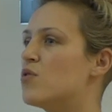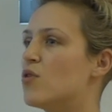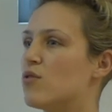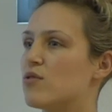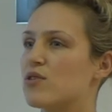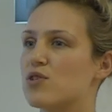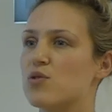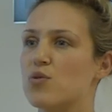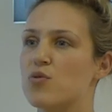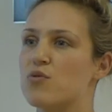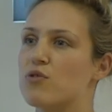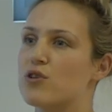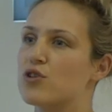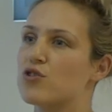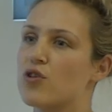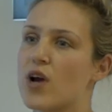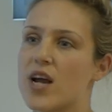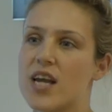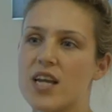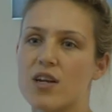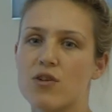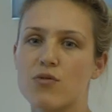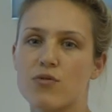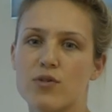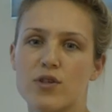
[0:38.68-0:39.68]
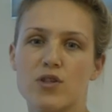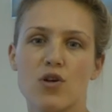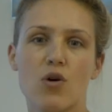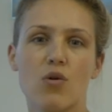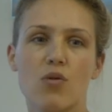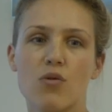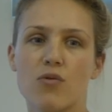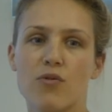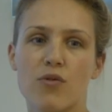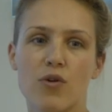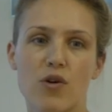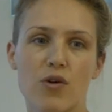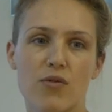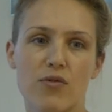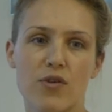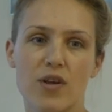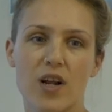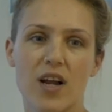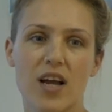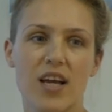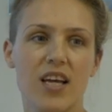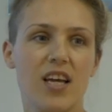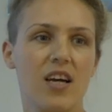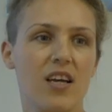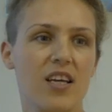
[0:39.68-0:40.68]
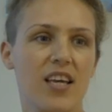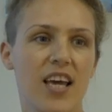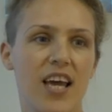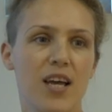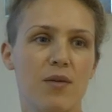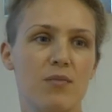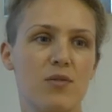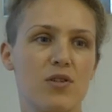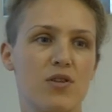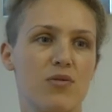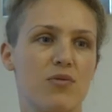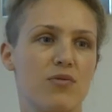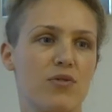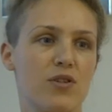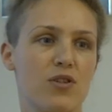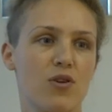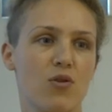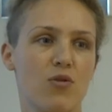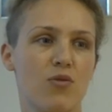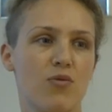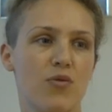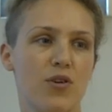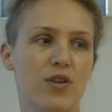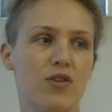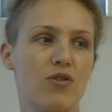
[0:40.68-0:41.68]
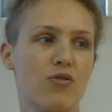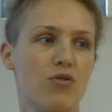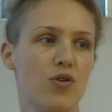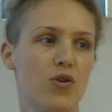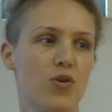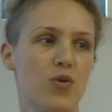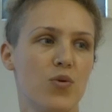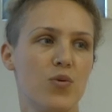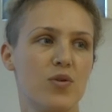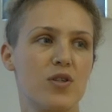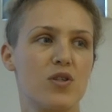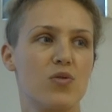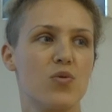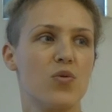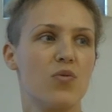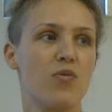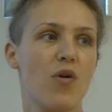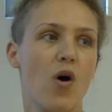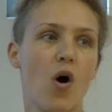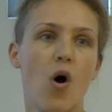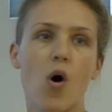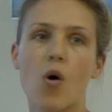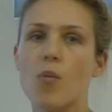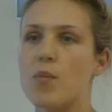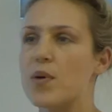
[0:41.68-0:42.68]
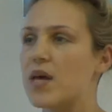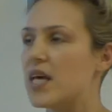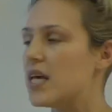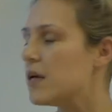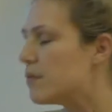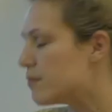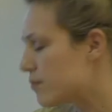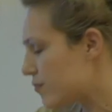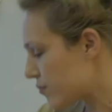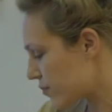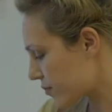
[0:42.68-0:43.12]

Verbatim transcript: not sort of a trained photographer, if you like. I came to photography through sort of a hobby,